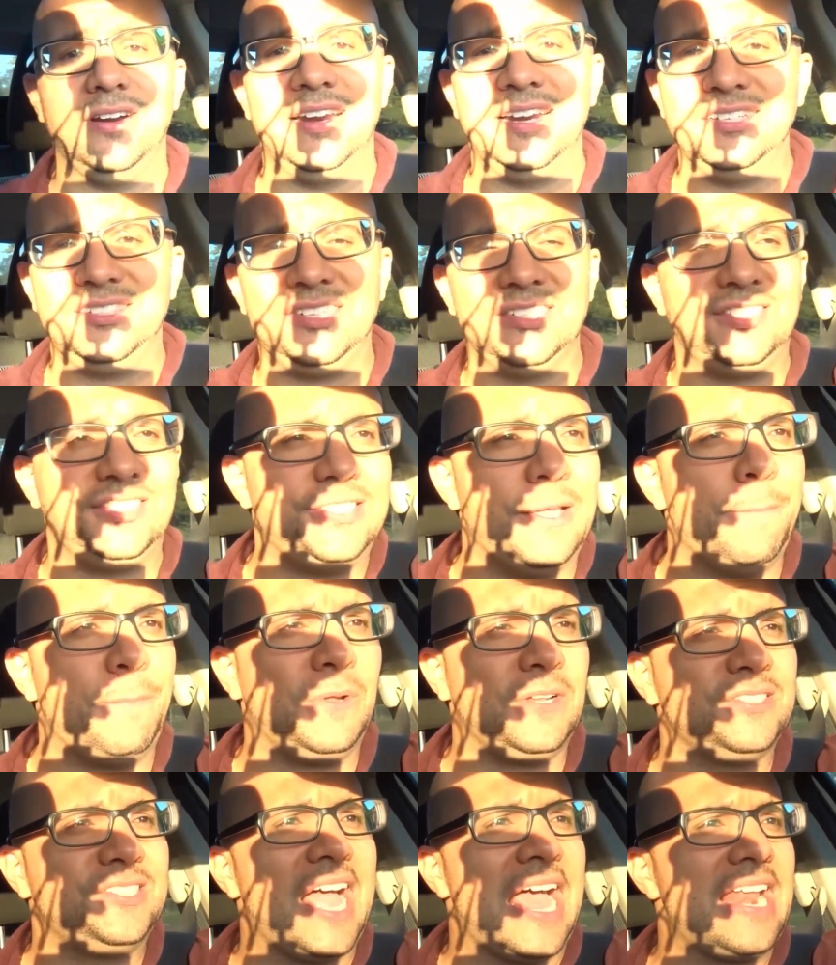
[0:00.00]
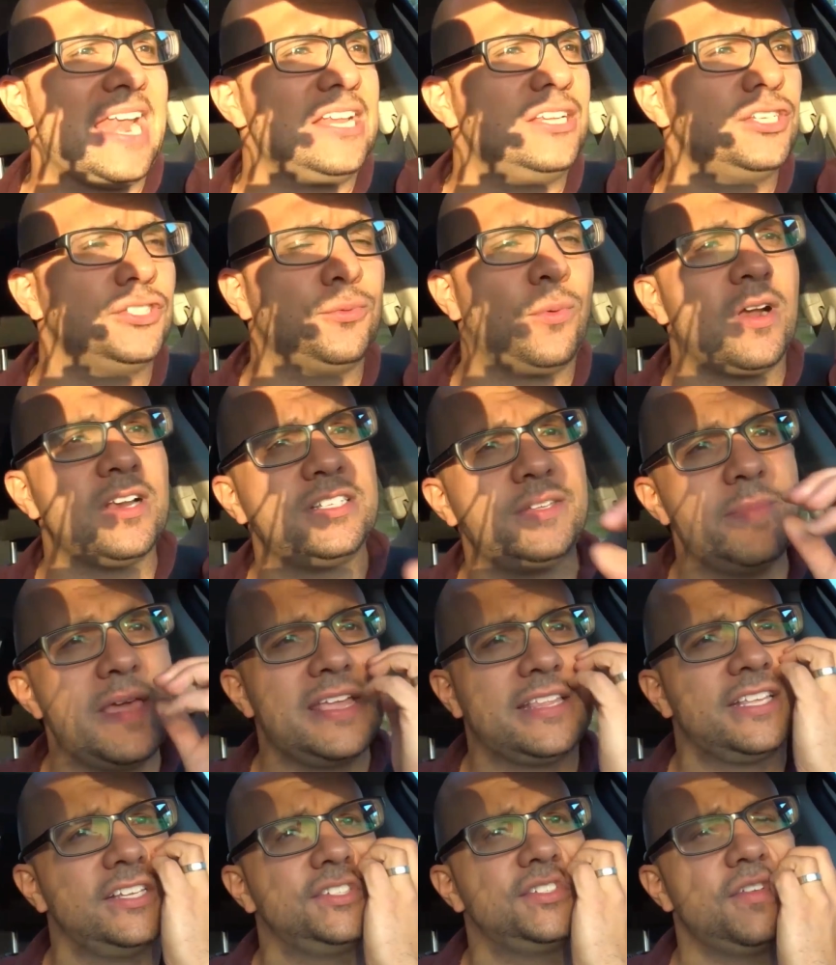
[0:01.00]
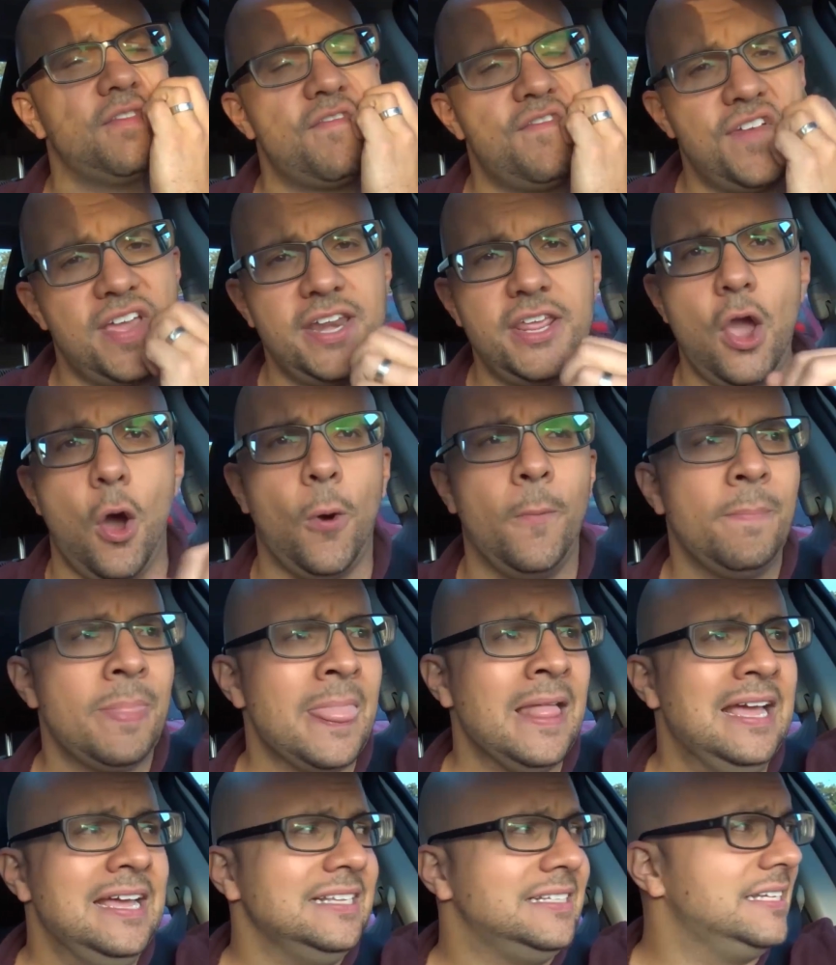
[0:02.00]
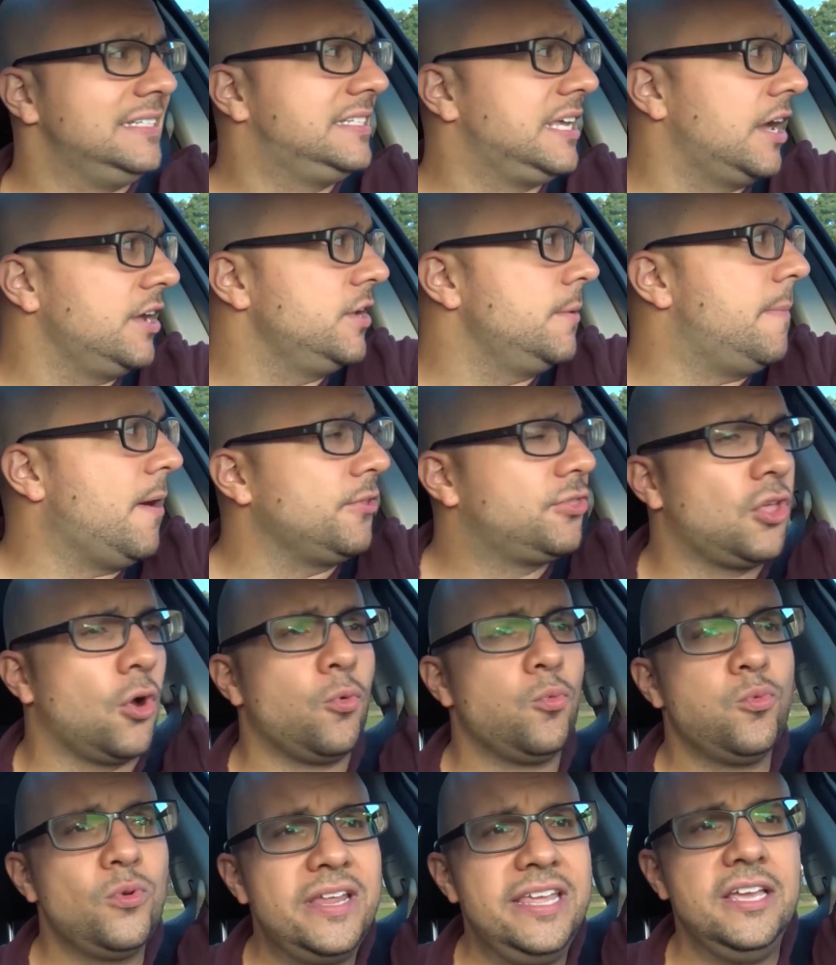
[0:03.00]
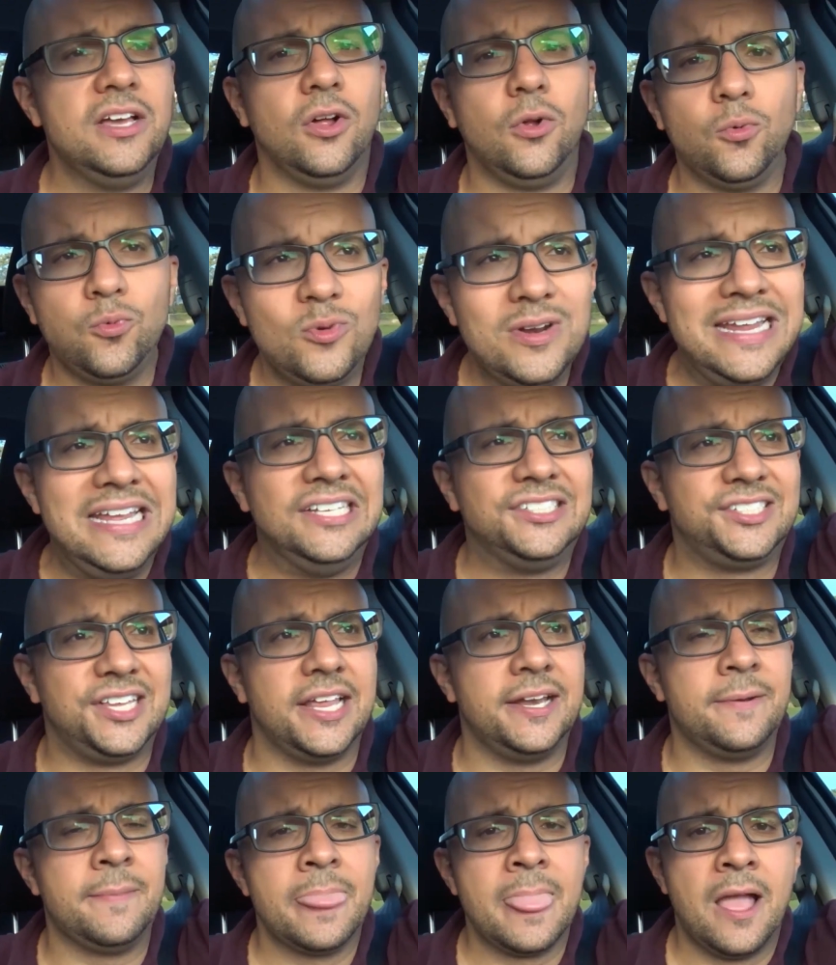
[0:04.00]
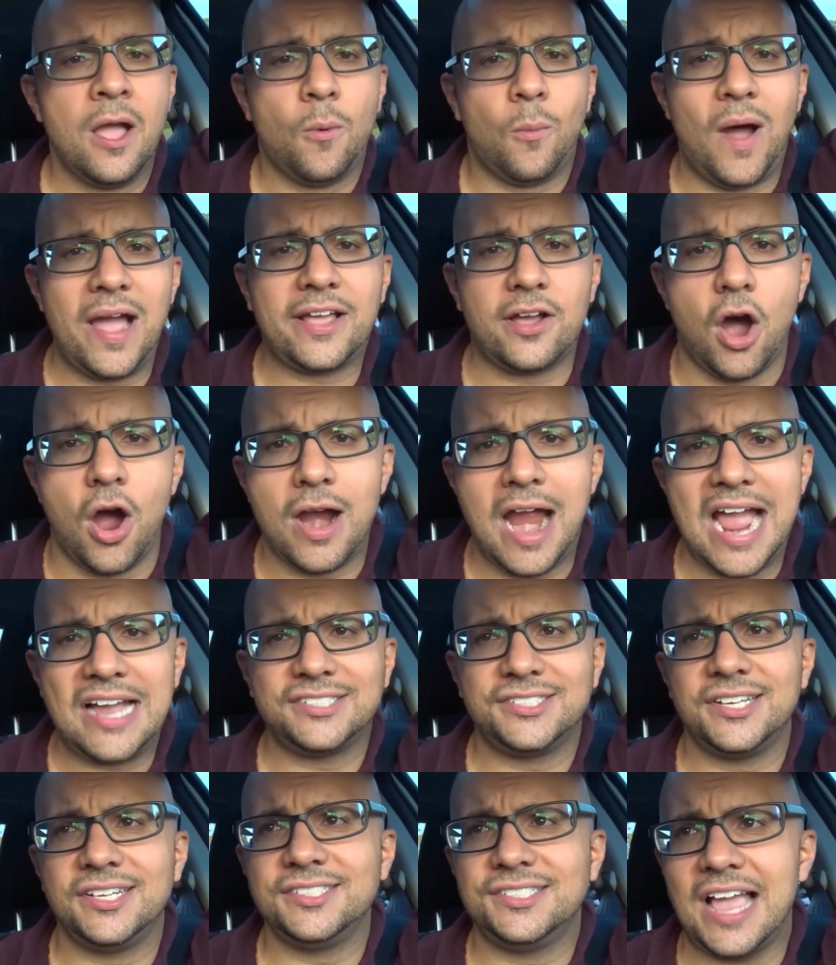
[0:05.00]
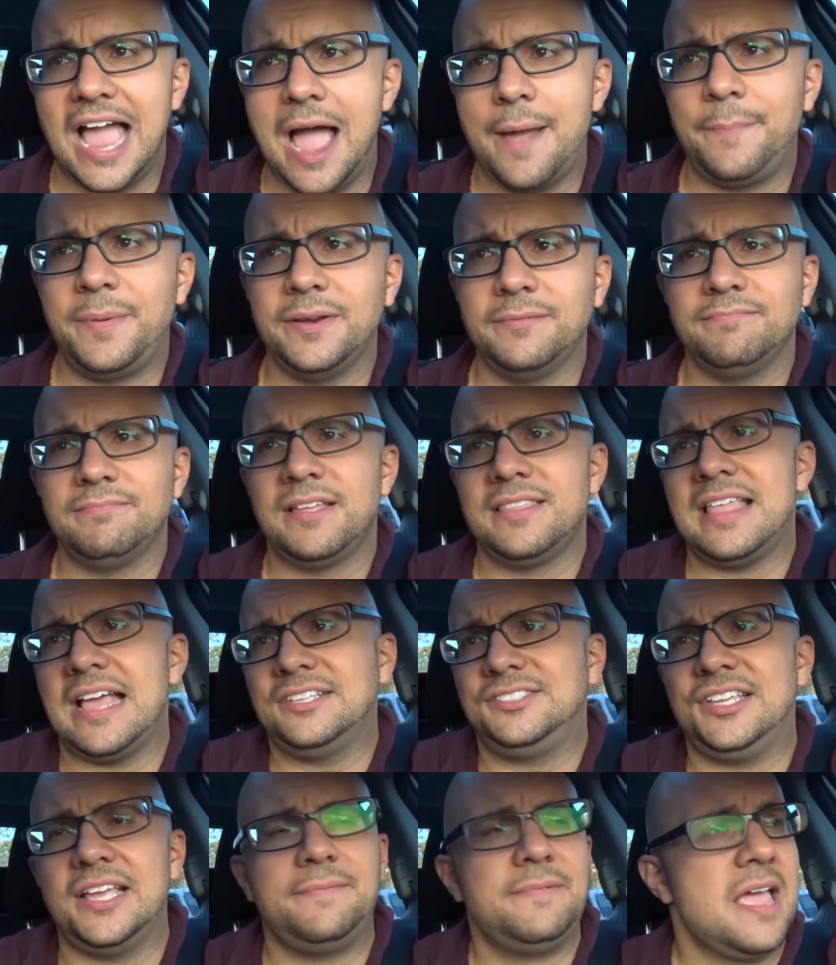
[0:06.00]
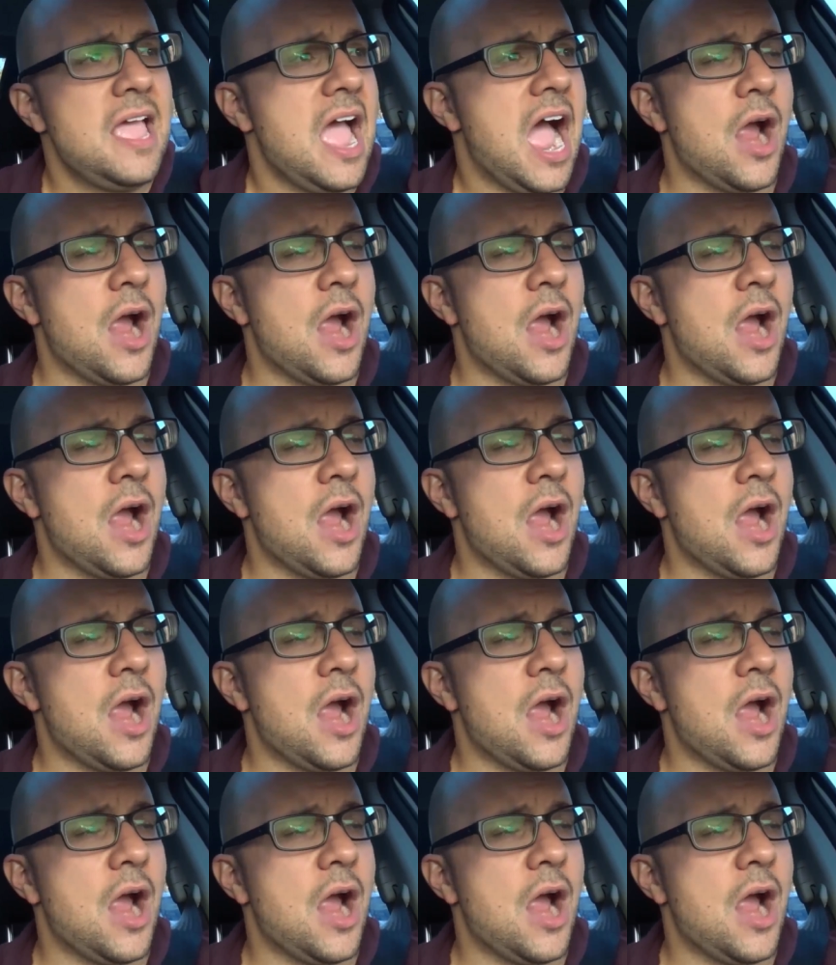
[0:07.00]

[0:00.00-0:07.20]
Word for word: And it's as simple as that. And I just wanted to make this video to tell you about the real reason why car accidents happen. And that's it.